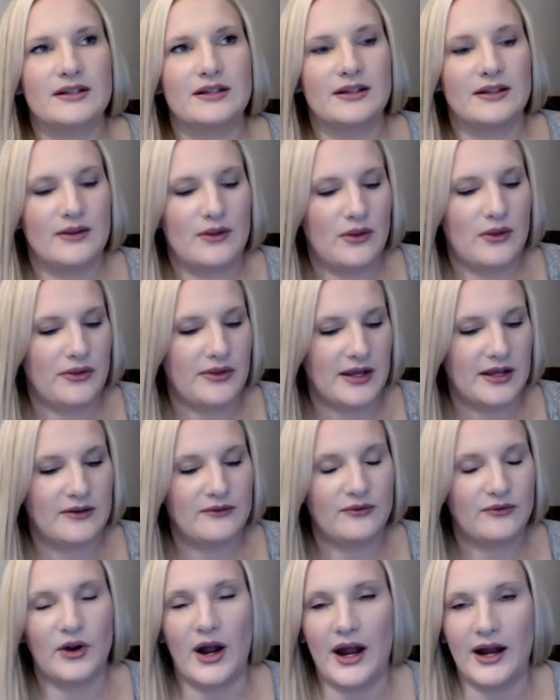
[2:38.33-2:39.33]
thing
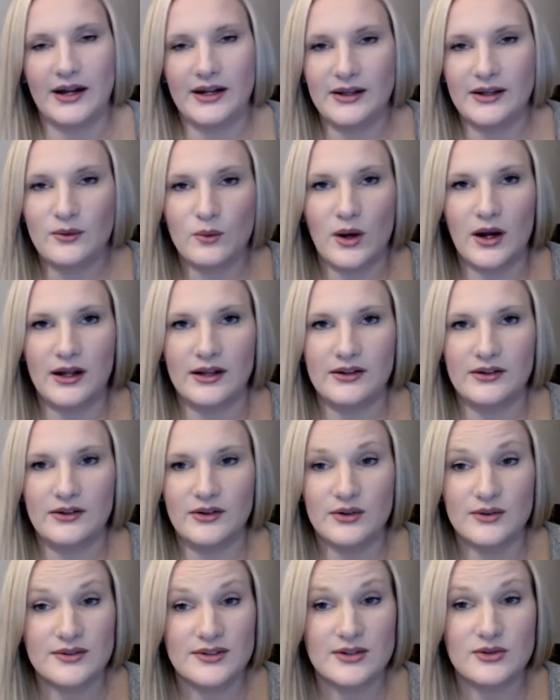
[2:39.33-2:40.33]
for anyone
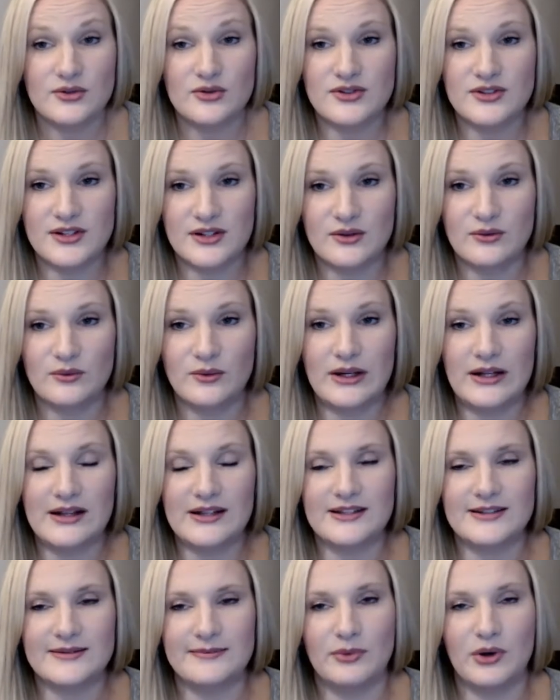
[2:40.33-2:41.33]
who's interested in reading
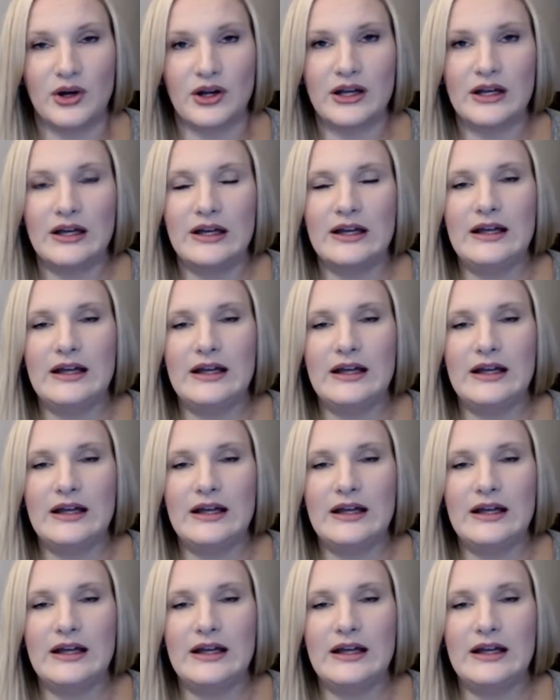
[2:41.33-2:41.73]
this book,